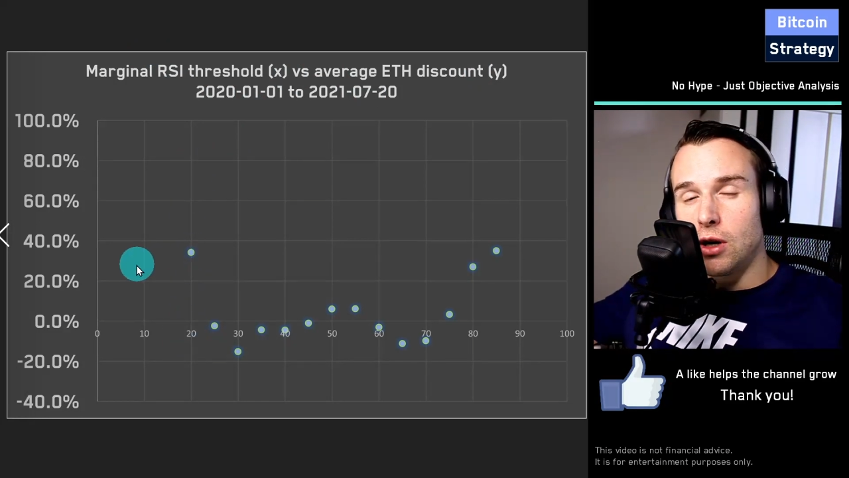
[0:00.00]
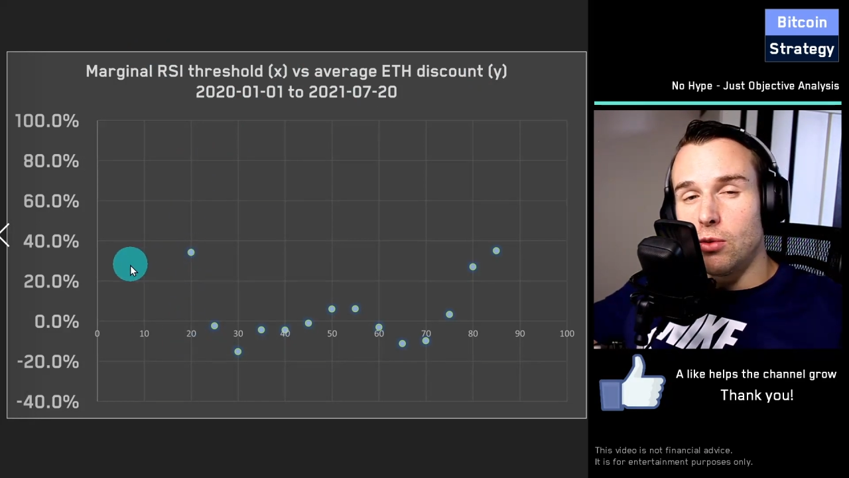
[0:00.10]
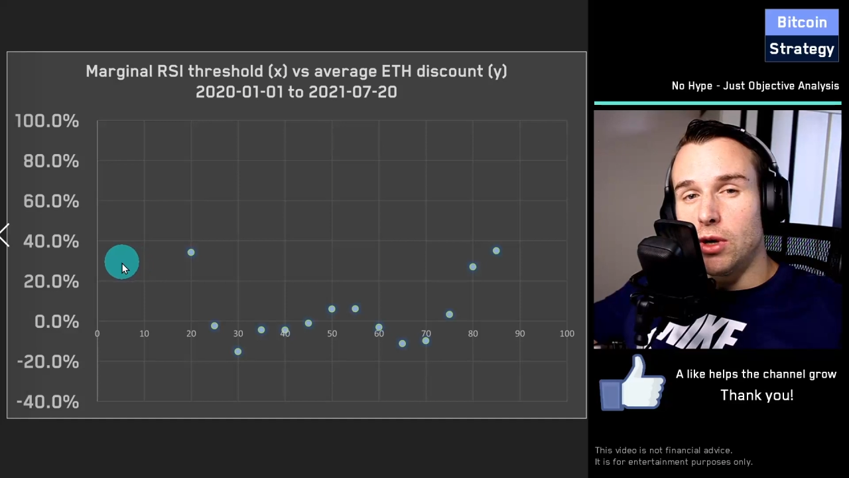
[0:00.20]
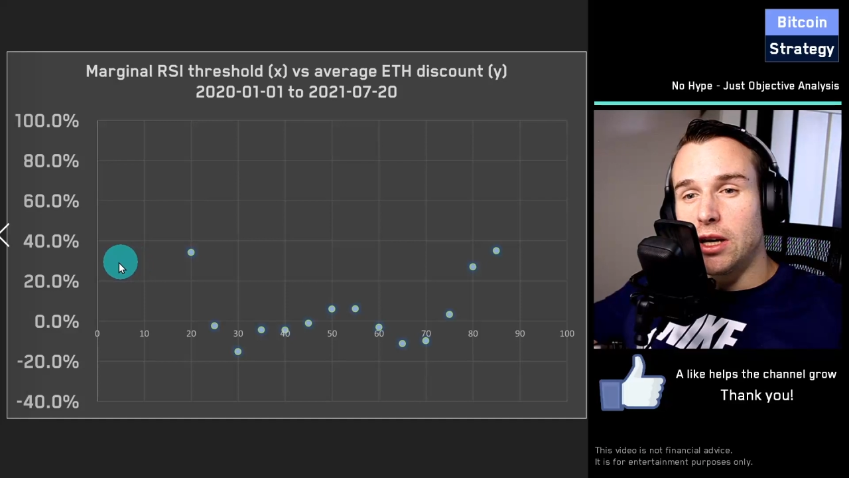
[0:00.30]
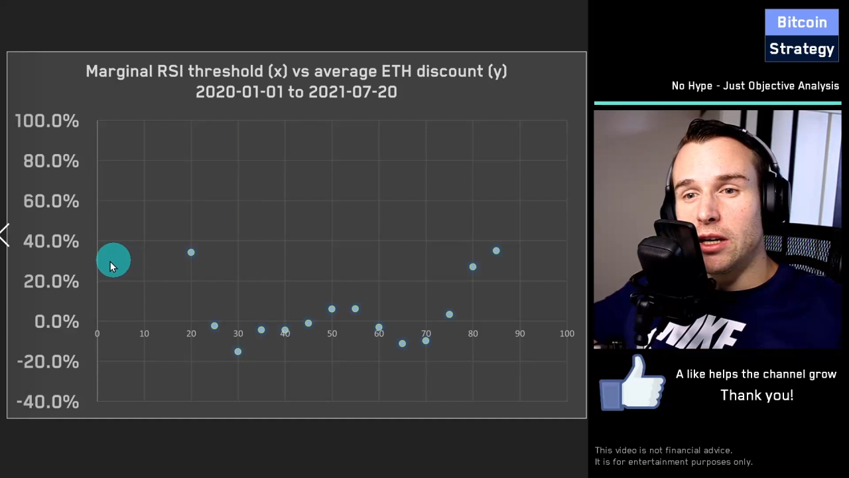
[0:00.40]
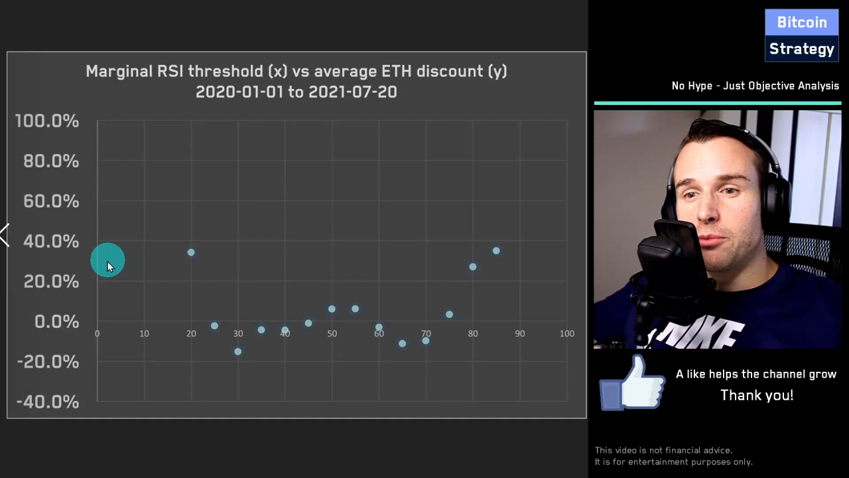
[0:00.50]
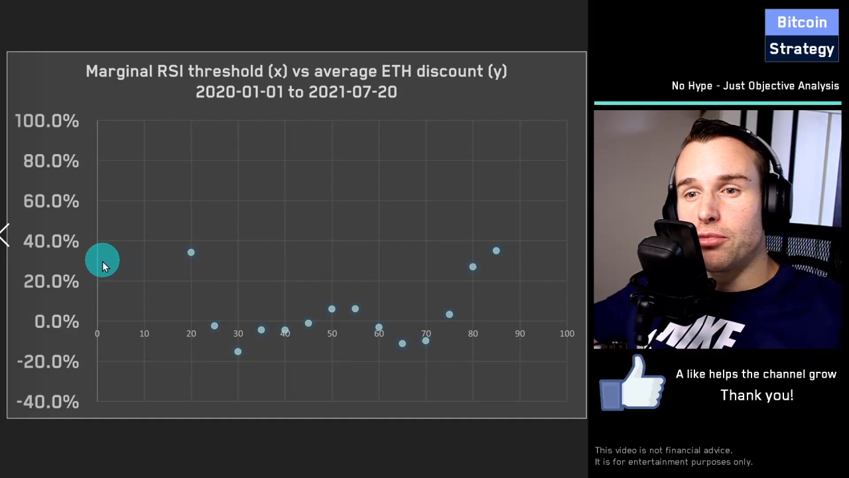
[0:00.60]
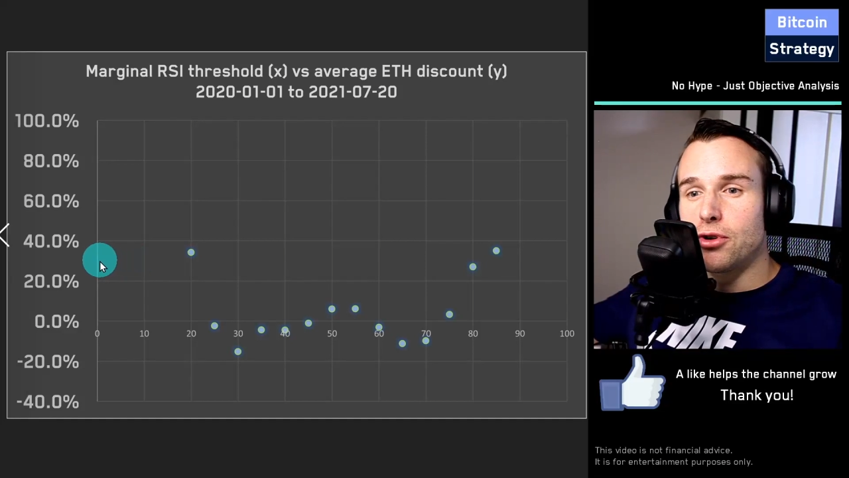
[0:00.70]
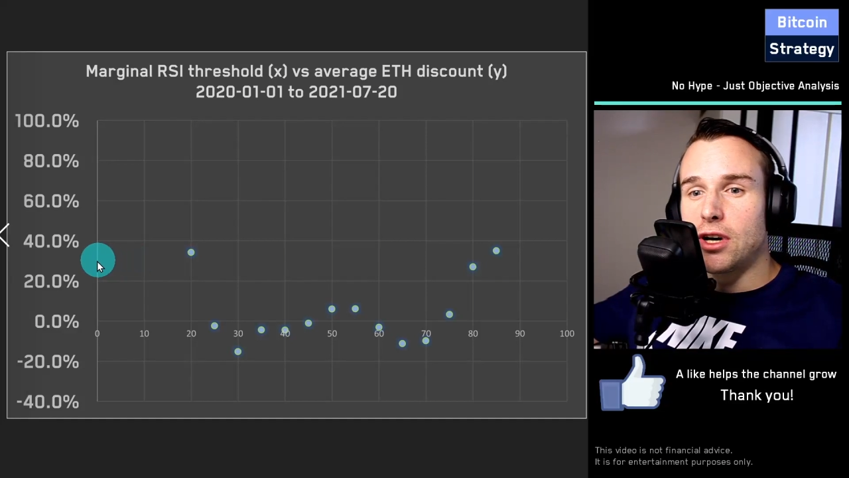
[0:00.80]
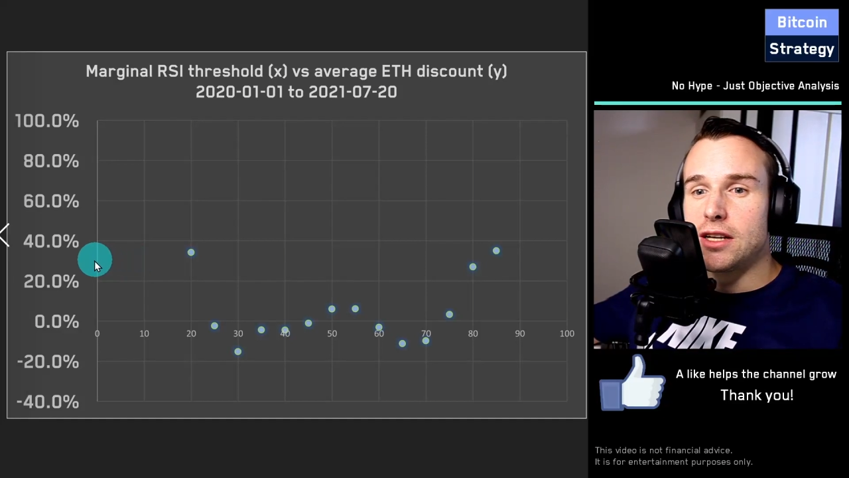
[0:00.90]
we can get
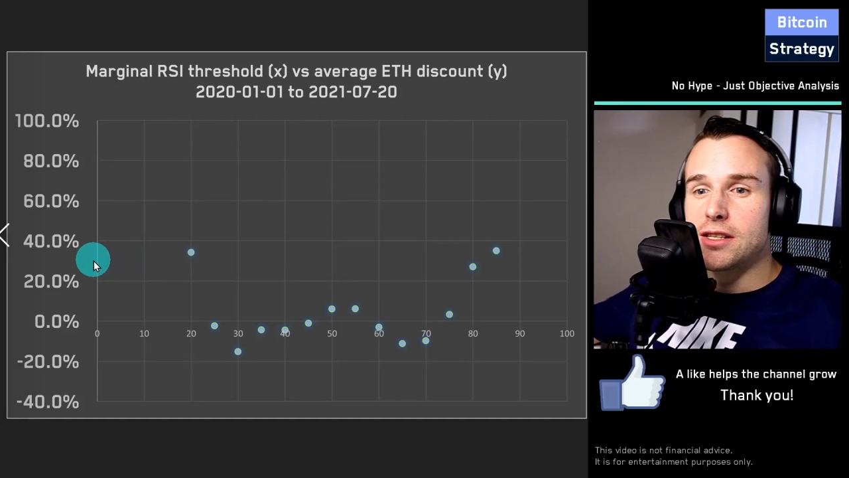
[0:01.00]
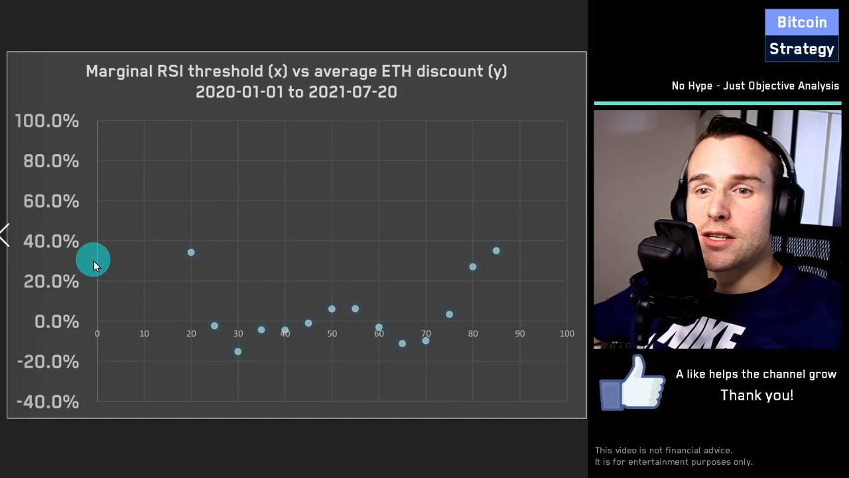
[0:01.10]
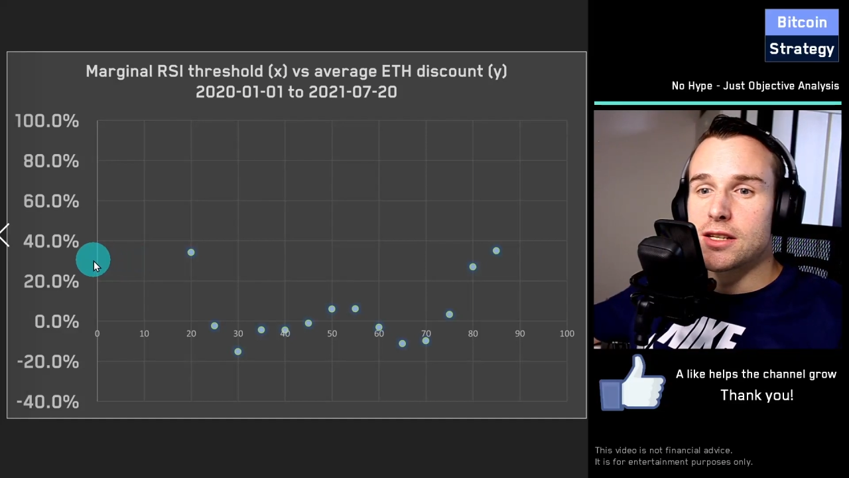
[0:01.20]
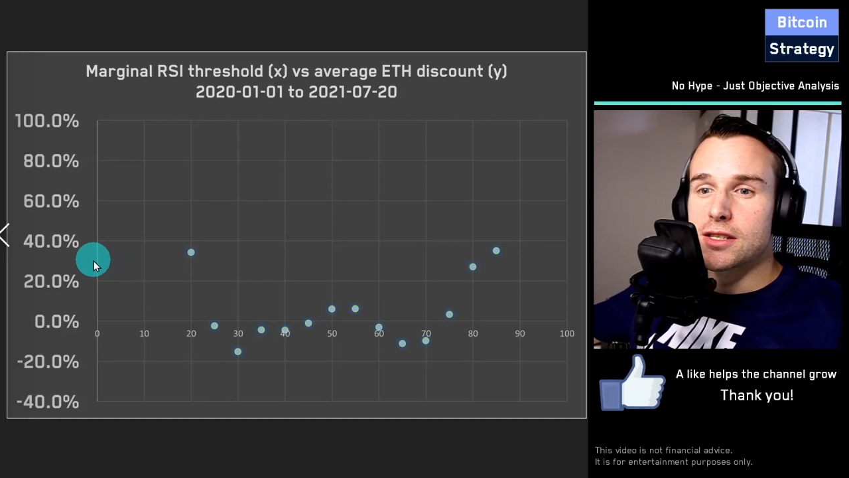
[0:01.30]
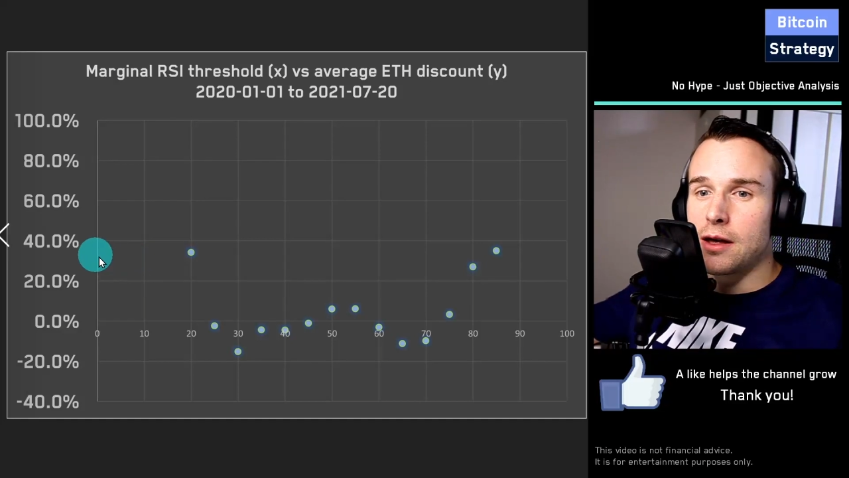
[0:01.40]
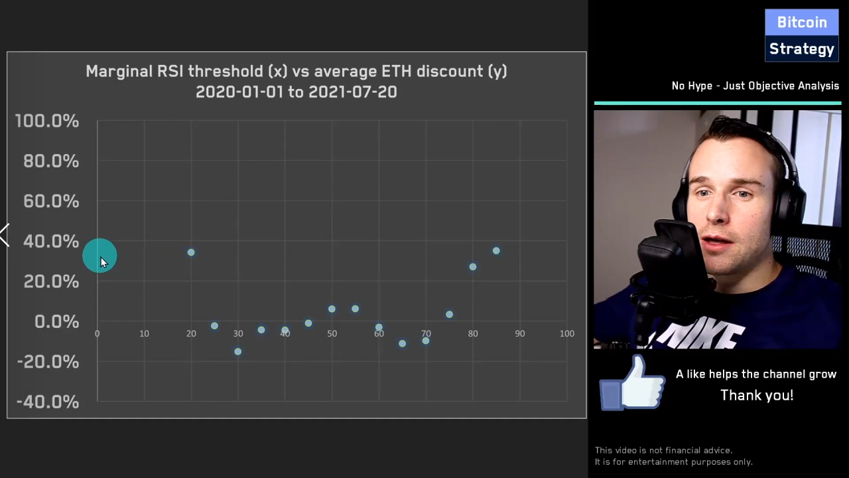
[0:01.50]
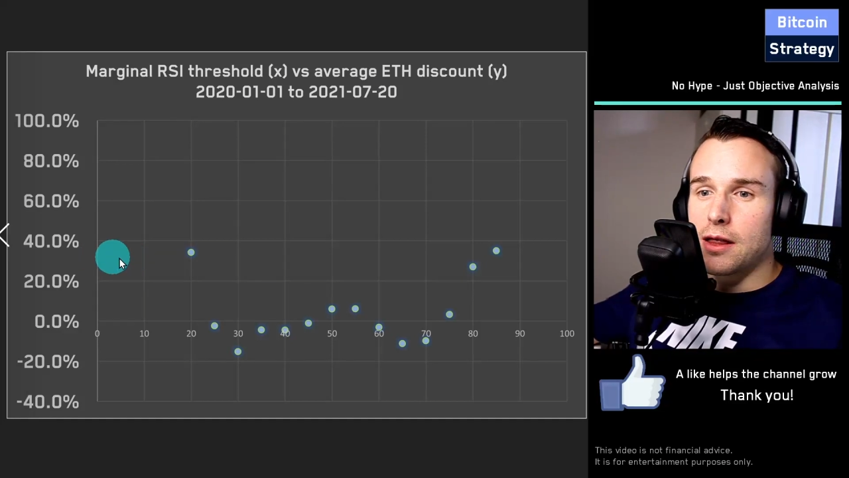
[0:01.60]
prices